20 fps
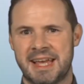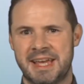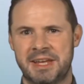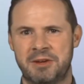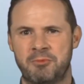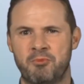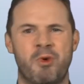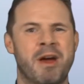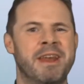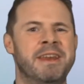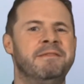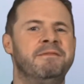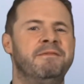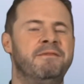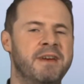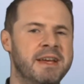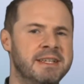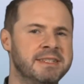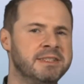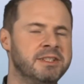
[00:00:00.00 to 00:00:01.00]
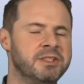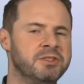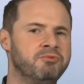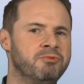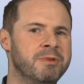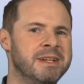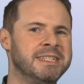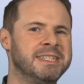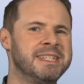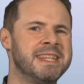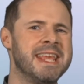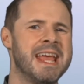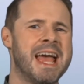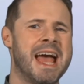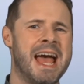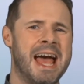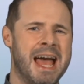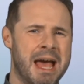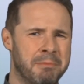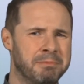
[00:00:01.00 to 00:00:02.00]
saying when investors reach the
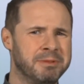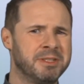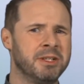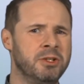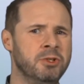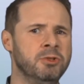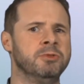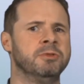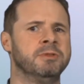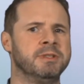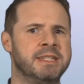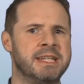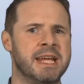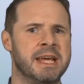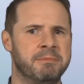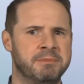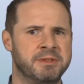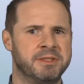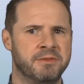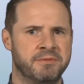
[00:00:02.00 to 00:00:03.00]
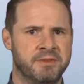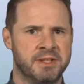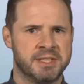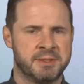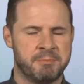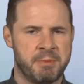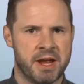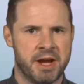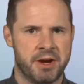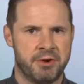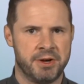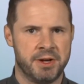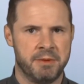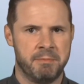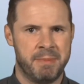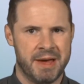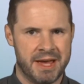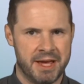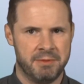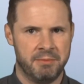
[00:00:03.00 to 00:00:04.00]
absolute depths of despair in a
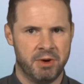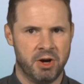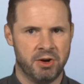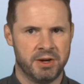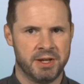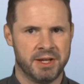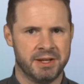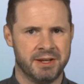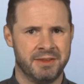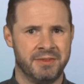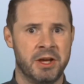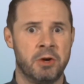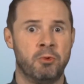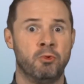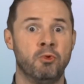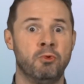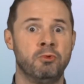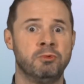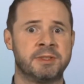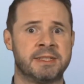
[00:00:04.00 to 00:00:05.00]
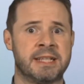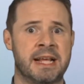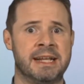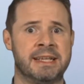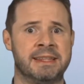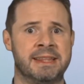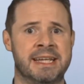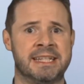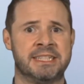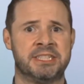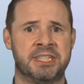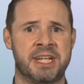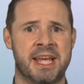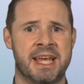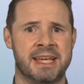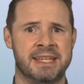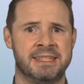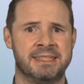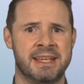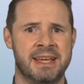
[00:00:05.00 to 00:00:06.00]
bear market and they're all selling their
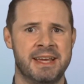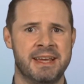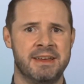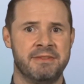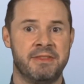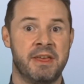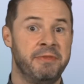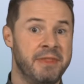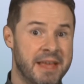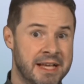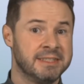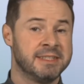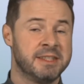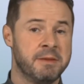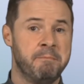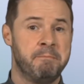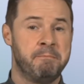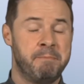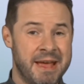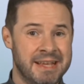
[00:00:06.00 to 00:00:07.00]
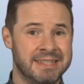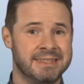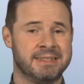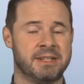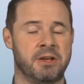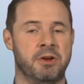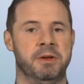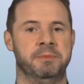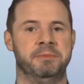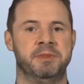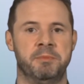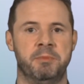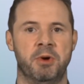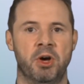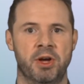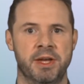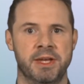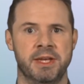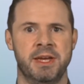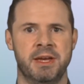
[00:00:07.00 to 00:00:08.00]
shares, then that's the best time to
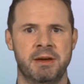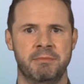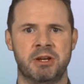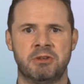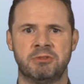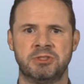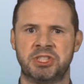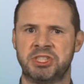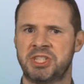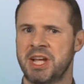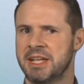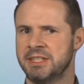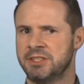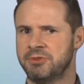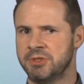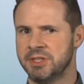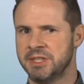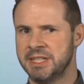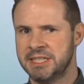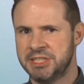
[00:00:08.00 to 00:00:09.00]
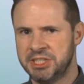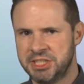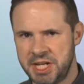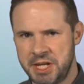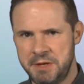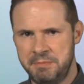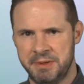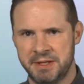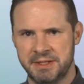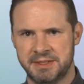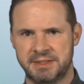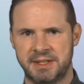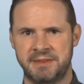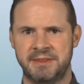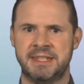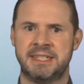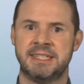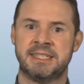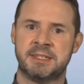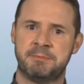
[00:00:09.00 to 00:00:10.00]
buy, because shares are at their cheapest
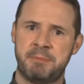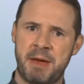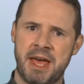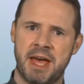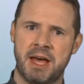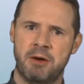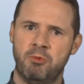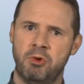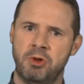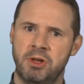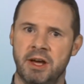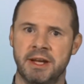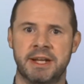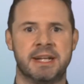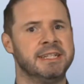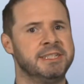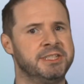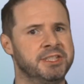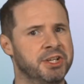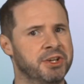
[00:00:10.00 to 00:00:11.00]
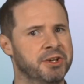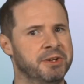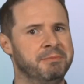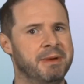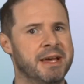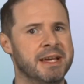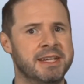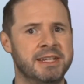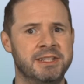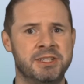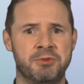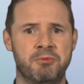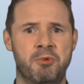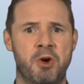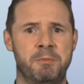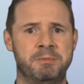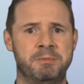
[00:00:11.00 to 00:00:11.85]
and the despair will likely turn back into